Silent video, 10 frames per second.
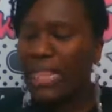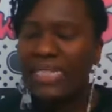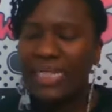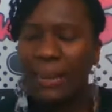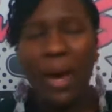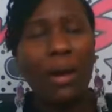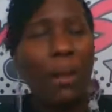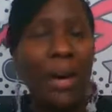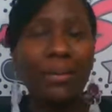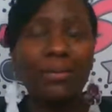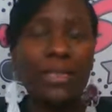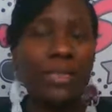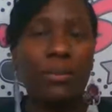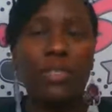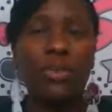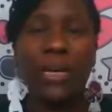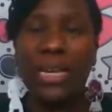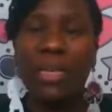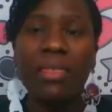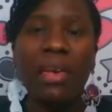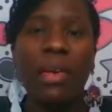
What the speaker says: They sent them out about December 20th.